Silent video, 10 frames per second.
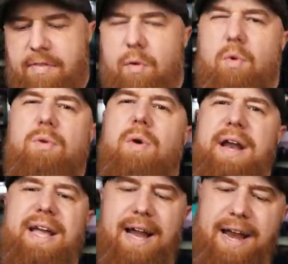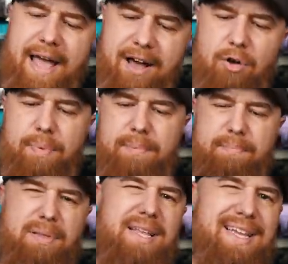And then one way to kind of help
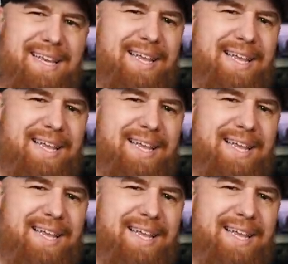blend